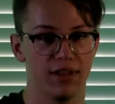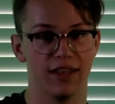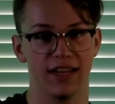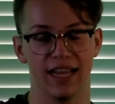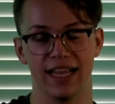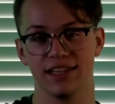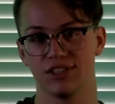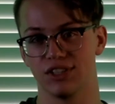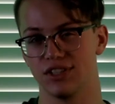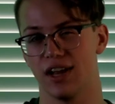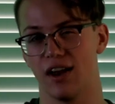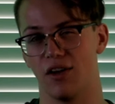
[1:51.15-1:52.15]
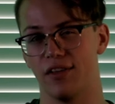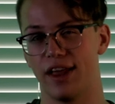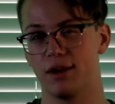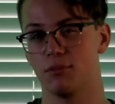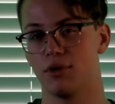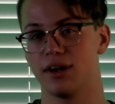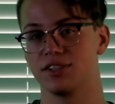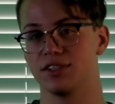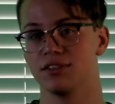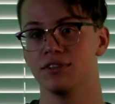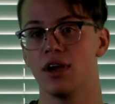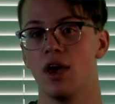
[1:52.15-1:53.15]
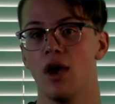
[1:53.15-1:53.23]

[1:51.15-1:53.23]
in the case is not all that impressive,